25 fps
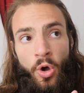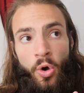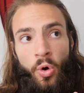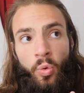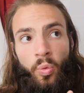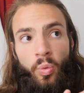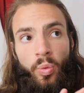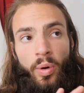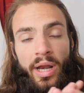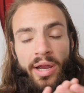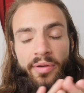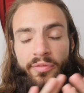
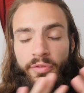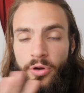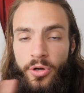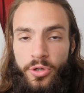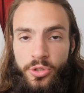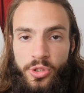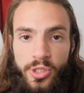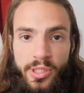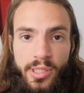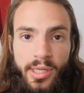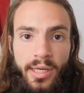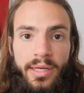whenever you're
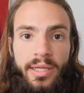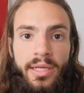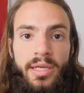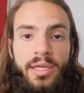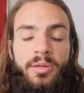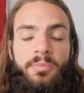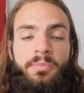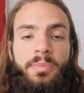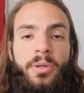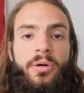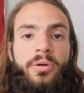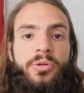
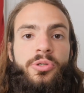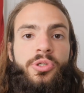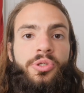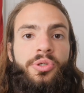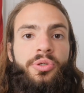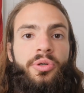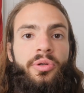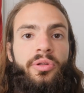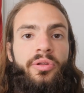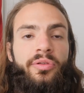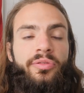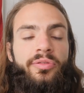studying
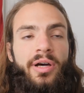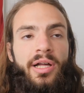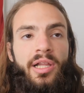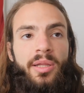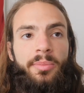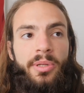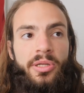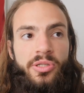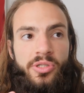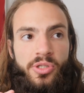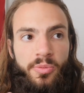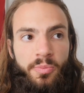personal
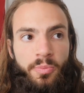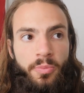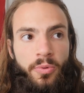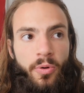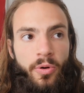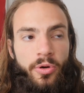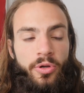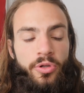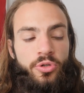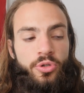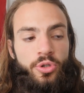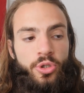development, it's
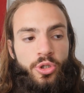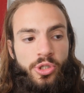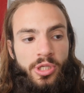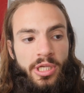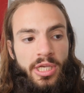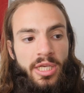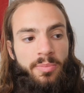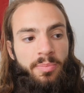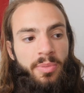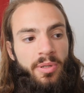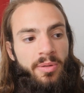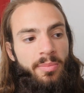important you just
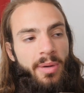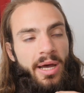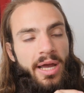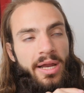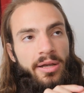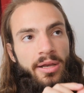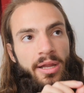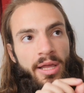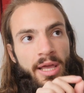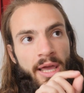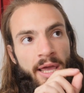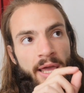keep in
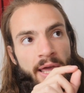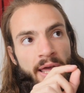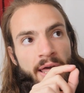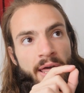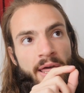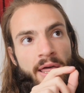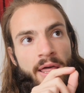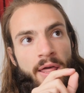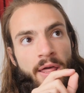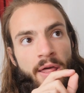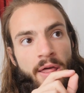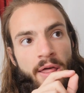mind
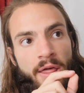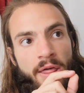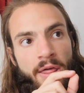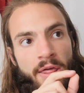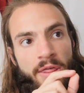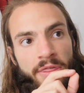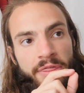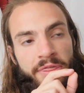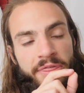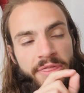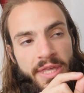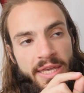
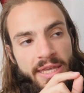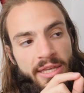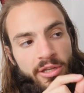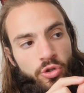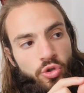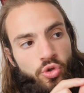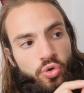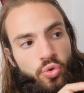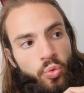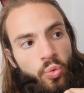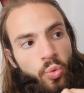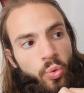
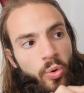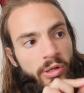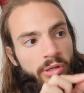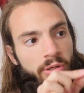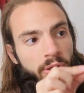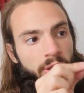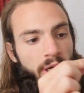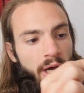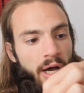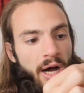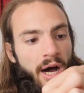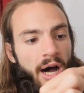things
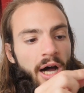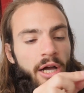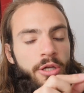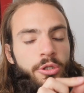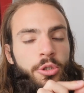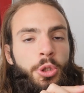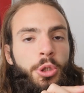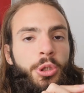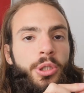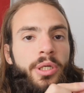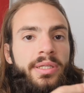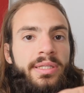will
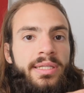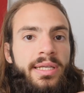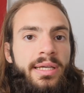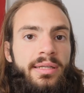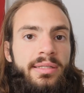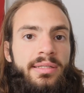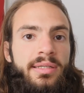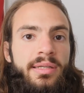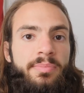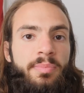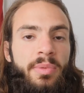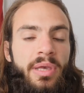
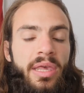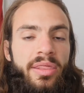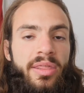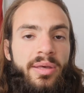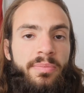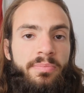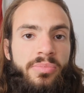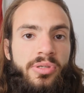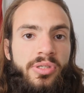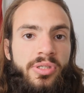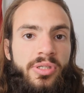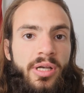contradict in
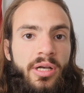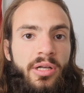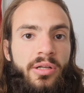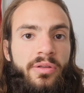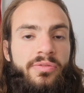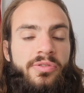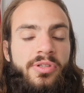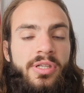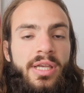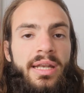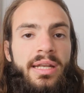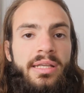
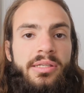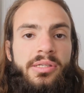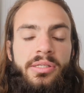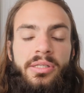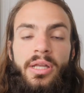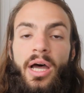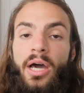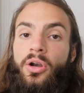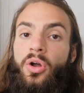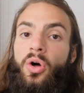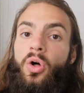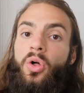themselves, and it's
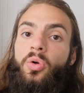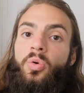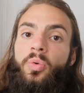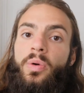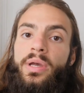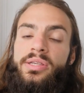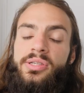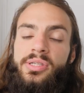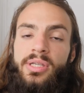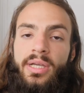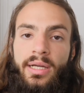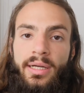not
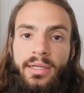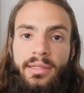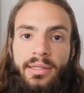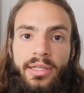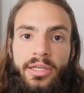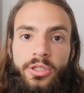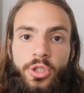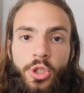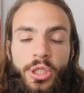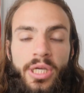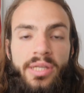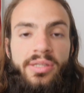always a
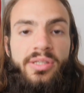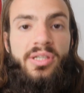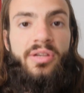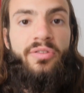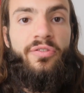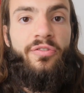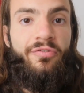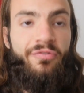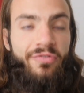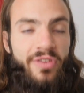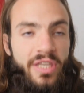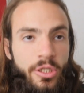glitch, it's a
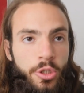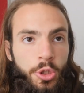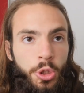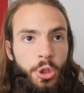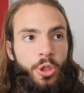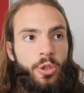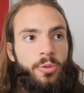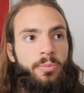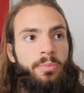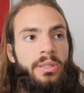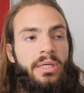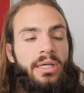
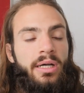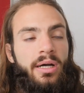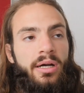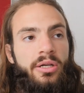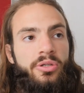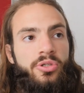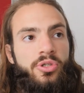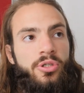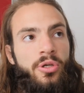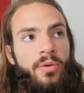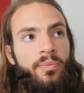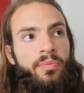feature,
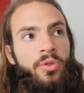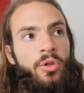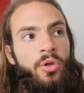because